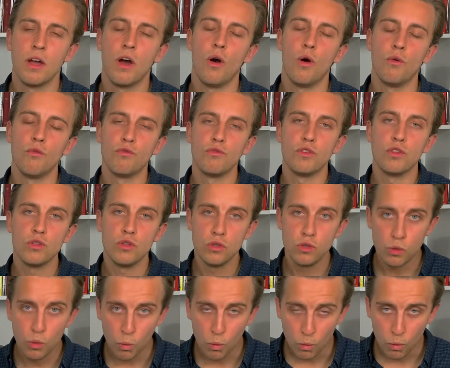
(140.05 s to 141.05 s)
of
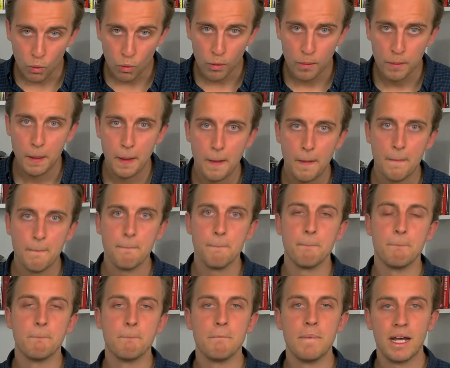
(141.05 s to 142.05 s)
your
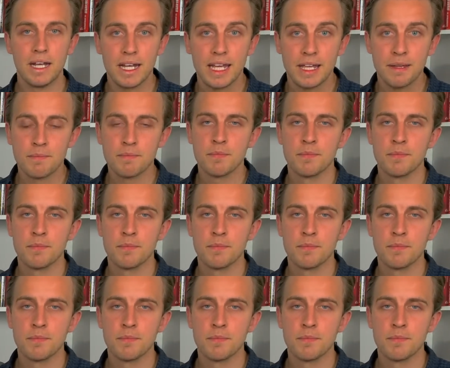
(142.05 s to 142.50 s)
money.